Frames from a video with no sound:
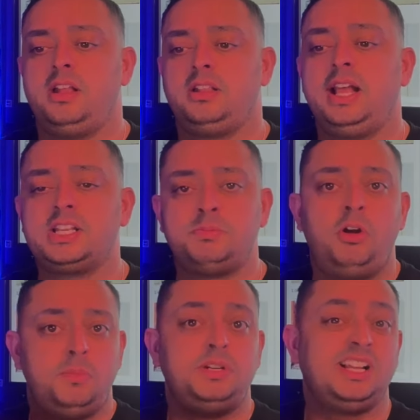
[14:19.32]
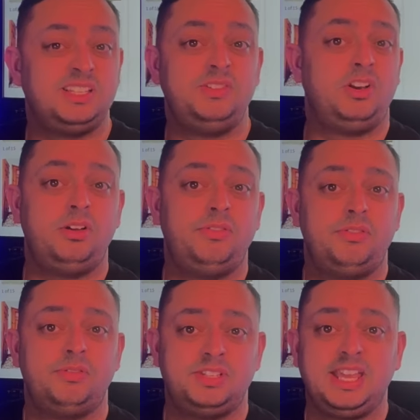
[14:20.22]
that's my objective in life,
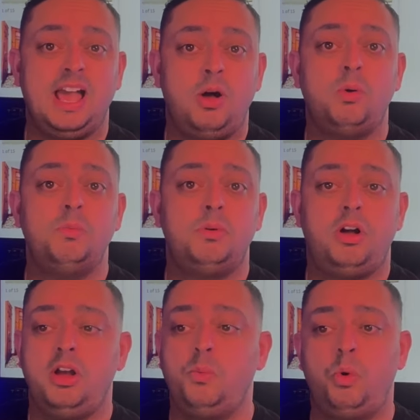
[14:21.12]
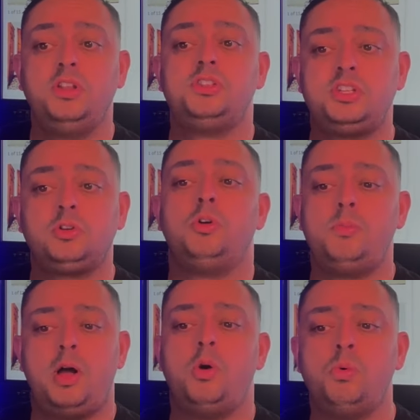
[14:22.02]
to get home. I want to
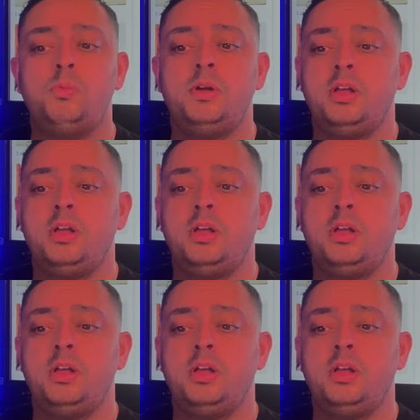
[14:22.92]
come home.